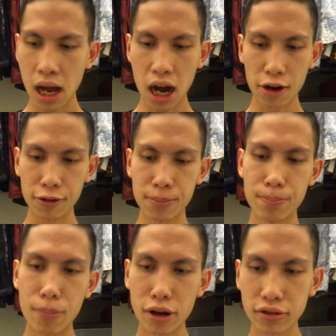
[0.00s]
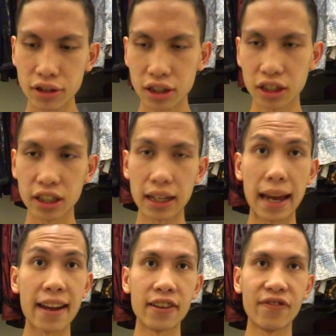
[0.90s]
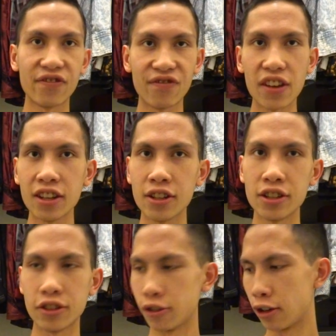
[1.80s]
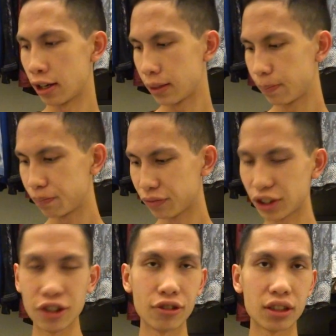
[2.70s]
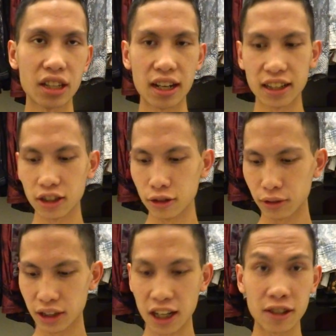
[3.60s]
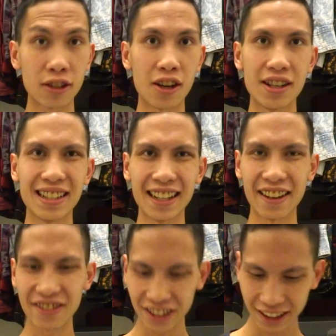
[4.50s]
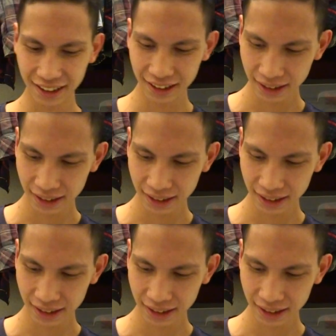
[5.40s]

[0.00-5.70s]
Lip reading: I would mostly add feathers or use tiny little tarot cards that I find